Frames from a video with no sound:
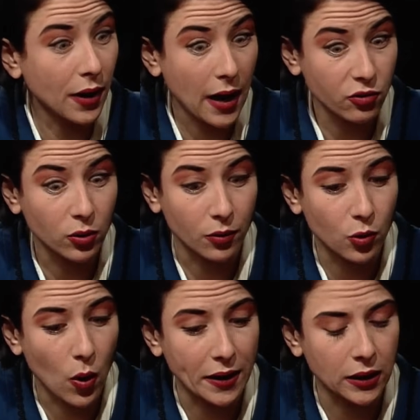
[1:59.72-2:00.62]
When I
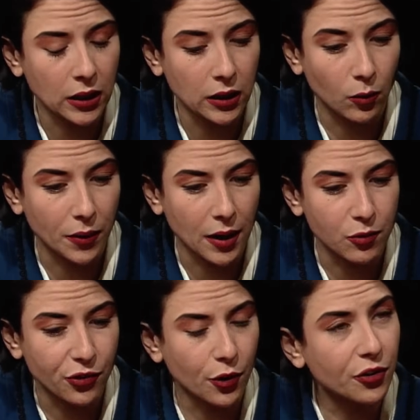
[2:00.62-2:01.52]
was quite young, when
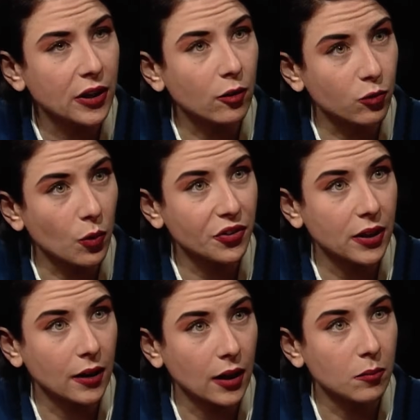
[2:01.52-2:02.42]
I was 13 or
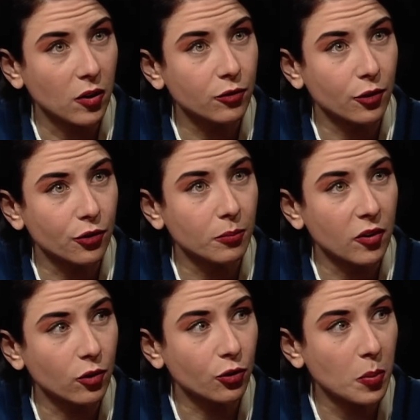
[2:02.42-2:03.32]
14, I had my first
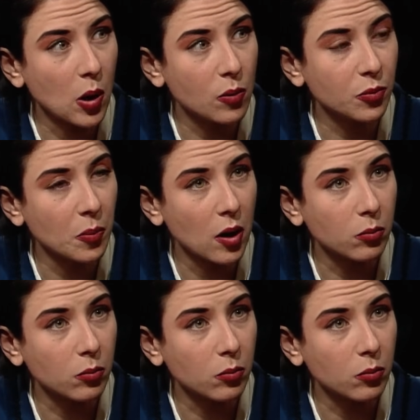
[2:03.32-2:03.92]
poems